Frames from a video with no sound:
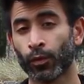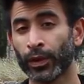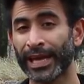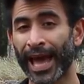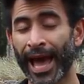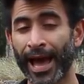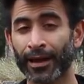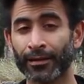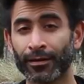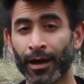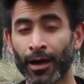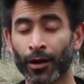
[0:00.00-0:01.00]
we
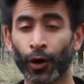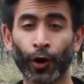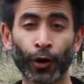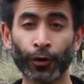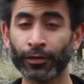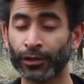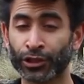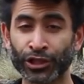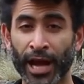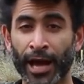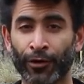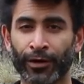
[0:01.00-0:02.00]
had an earth
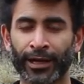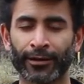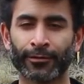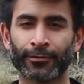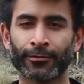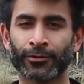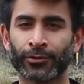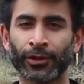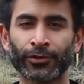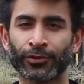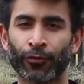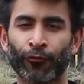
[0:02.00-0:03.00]
shattering,
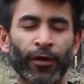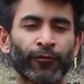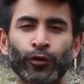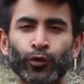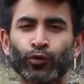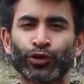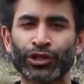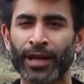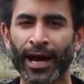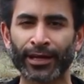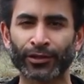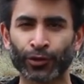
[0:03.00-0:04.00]
this
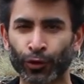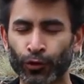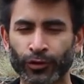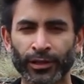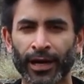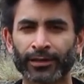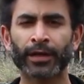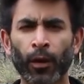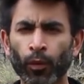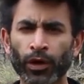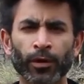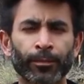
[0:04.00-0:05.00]
revolutionized neuroscience.
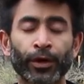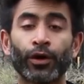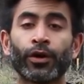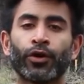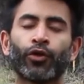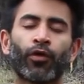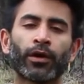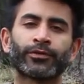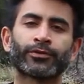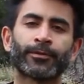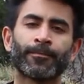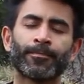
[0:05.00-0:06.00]
Now, what are mirror
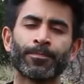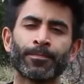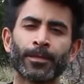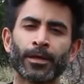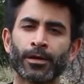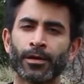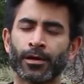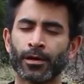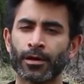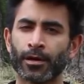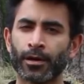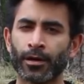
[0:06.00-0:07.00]
neurons?
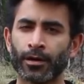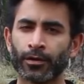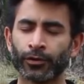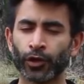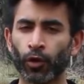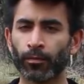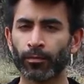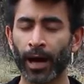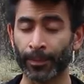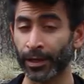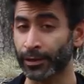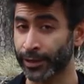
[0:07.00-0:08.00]
So,
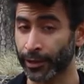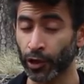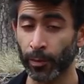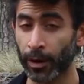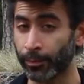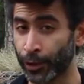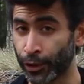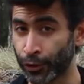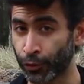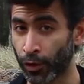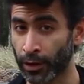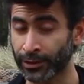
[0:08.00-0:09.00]
I'm going to tell you about mirror
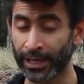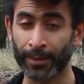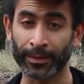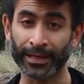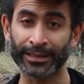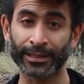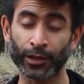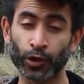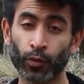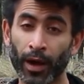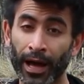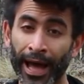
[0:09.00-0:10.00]
neurons and I'm going to tell
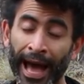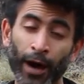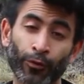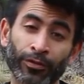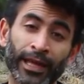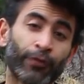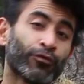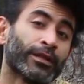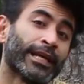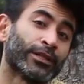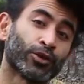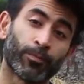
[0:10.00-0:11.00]
you how they
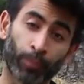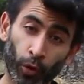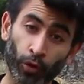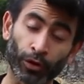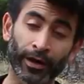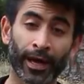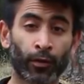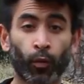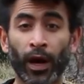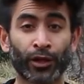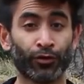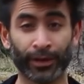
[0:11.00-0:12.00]
relate to porn and
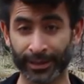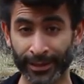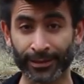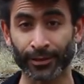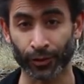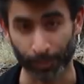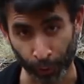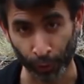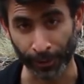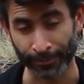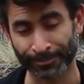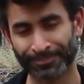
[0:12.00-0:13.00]
why you're addicted to porn.